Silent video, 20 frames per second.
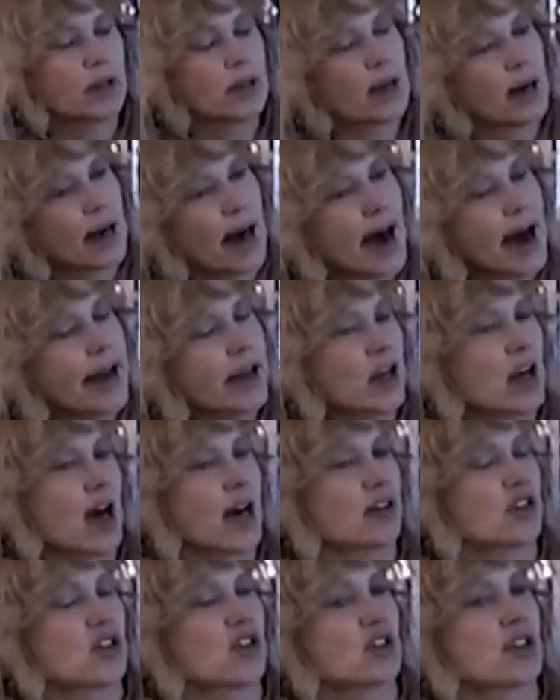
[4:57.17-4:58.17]
the high
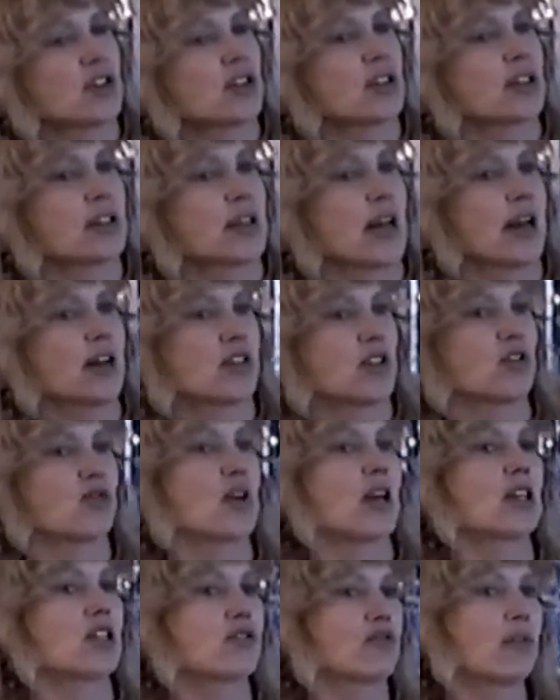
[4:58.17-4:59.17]
consciousness desires a
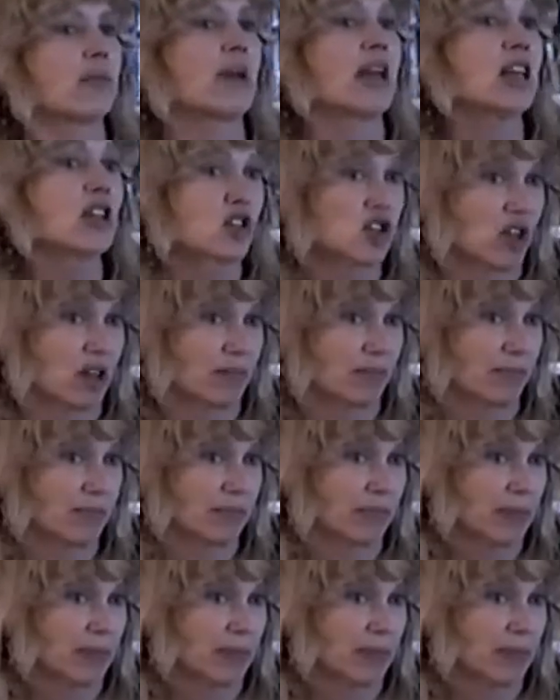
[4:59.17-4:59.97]
transformation.